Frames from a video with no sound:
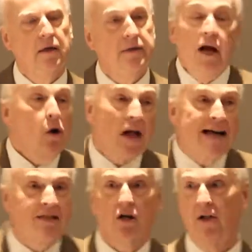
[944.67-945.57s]

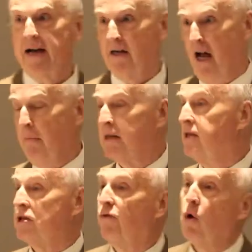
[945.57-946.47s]
Neoclassical economics
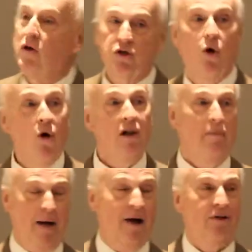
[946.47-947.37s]
is, of course, all
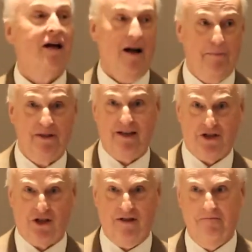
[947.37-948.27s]
about
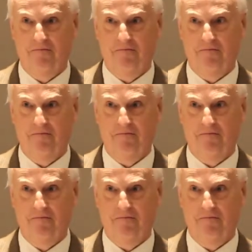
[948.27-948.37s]
competition.